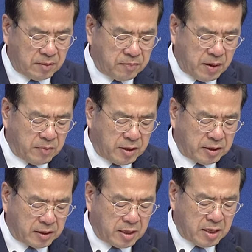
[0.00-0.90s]

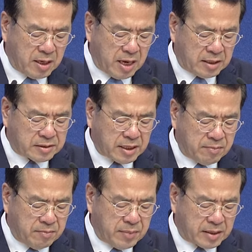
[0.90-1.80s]
390 or
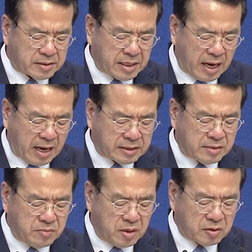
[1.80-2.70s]
400.
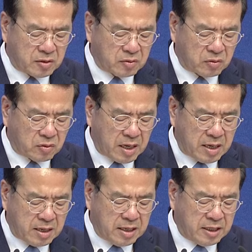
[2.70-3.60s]
But since
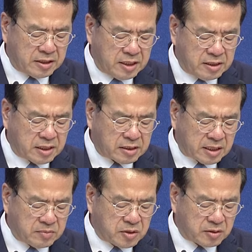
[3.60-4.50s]
some were unable to
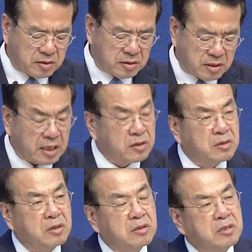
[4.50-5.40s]
attend due to
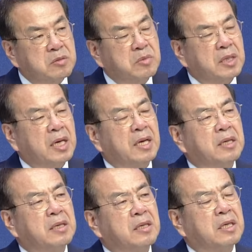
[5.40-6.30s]
reasons like
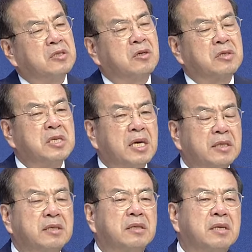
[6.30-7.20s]
COVID,
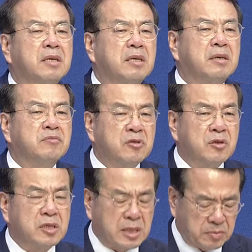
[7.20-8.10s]
about
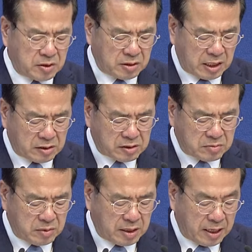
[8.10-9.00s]
336
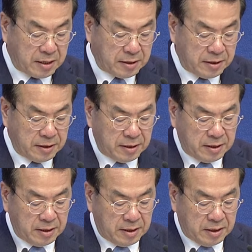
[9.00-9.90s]
ministers
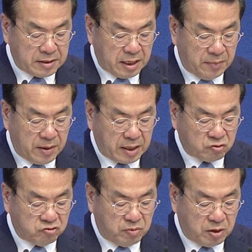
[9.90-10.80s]
participated.
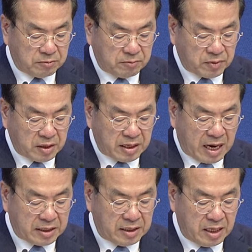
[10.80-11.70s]
So that is not a
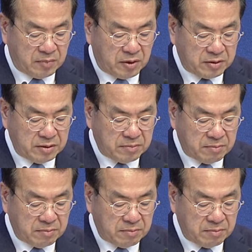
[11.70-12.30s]
small number.